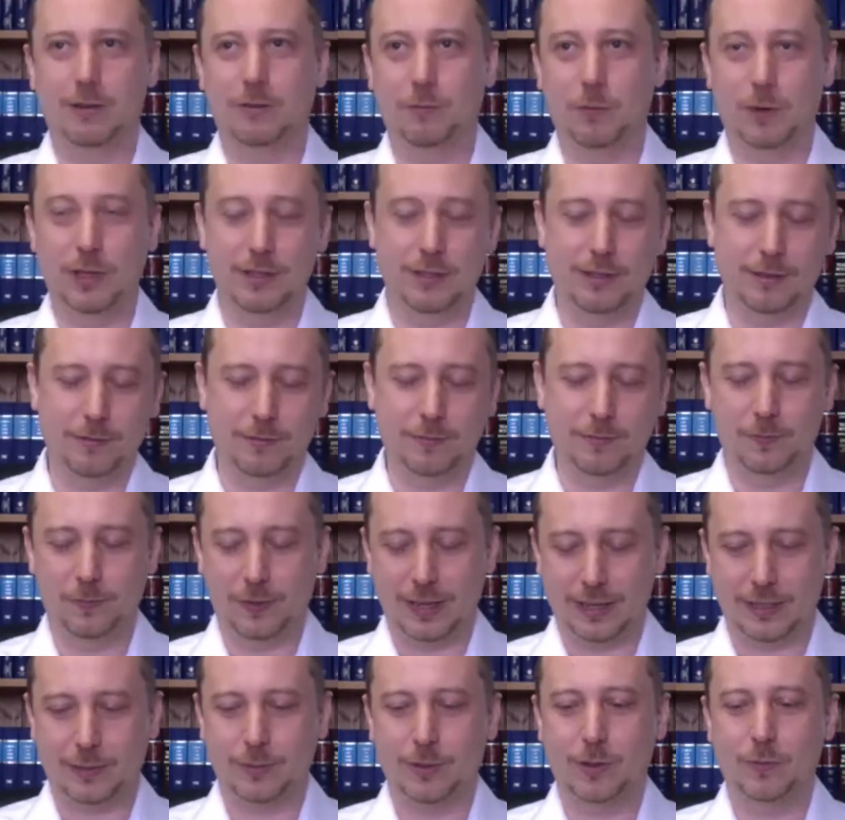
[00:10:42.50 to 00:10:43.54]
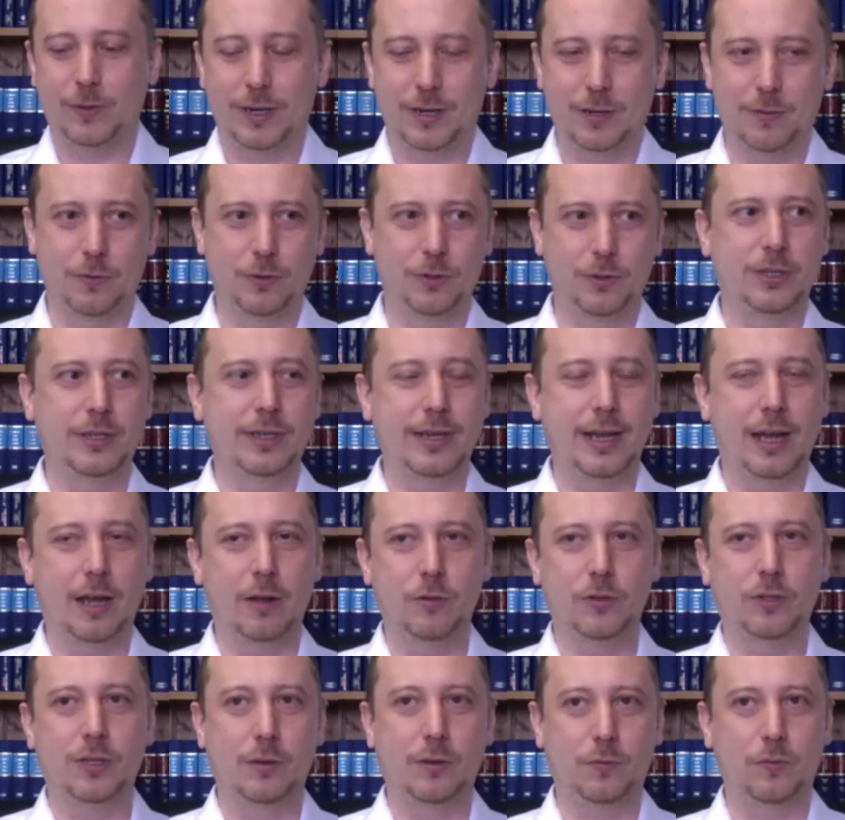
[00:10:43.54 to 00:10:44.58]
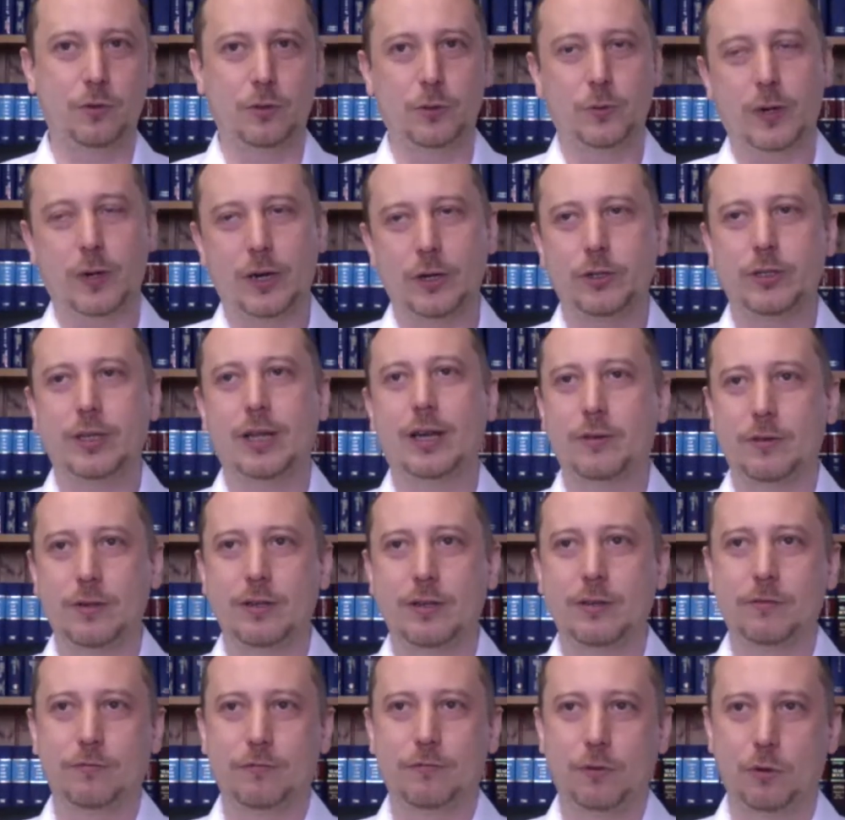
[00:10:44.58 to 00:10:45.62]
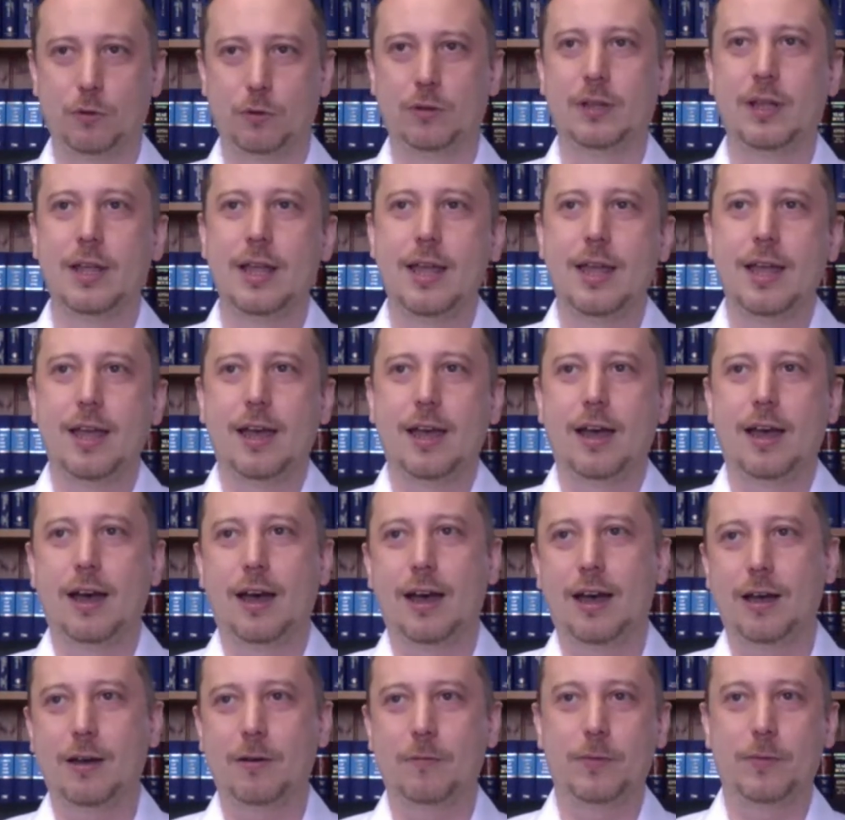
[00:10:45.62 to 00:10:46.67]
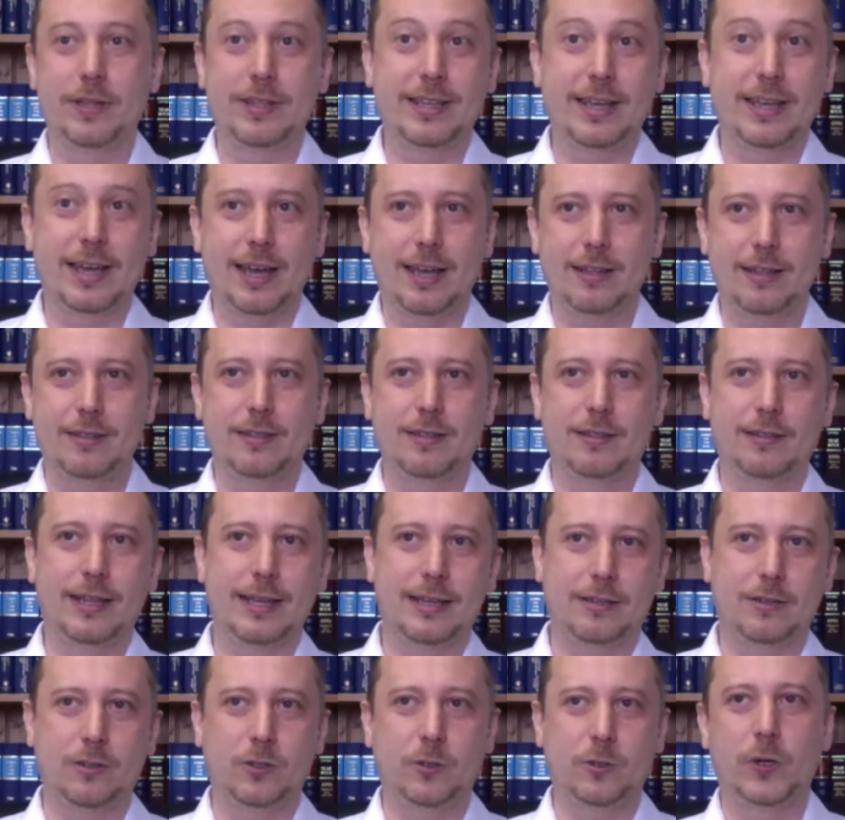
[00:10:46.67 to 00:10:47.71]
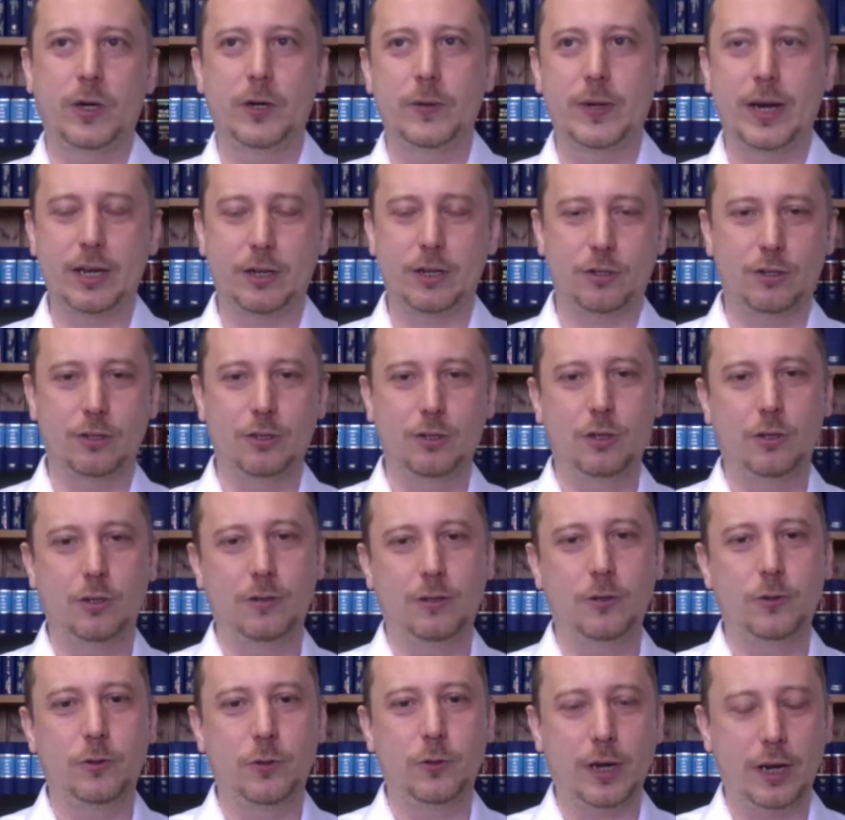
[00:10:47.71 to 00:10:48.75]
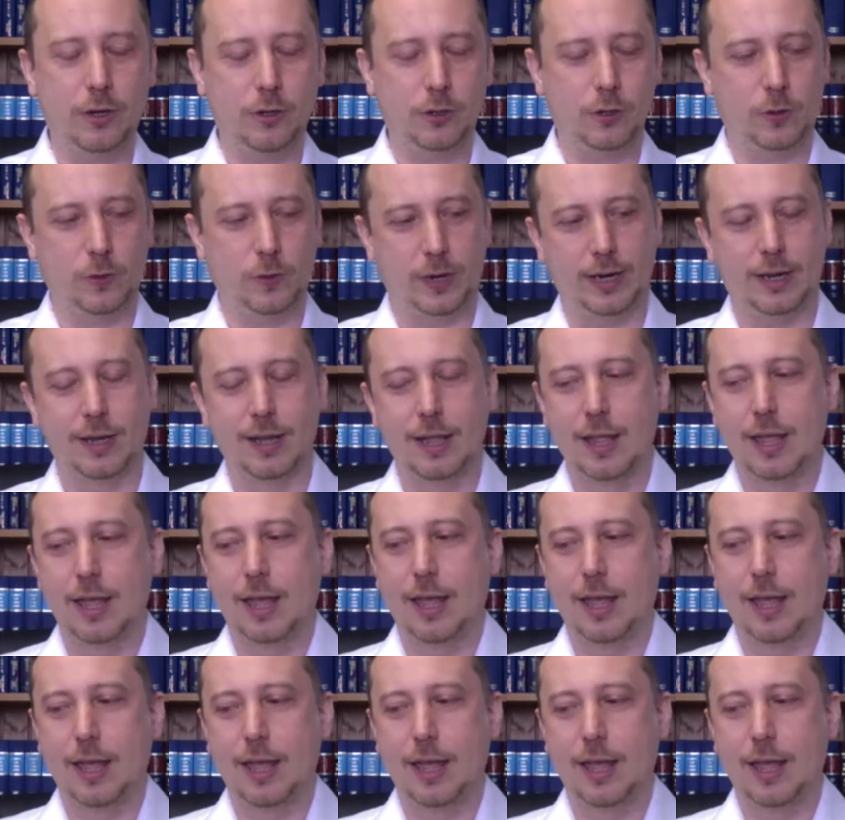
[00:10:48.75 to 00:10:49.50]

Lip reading: when the flexible furlough was announced. It was rushed out in full when it had the latest direction to the Treasury.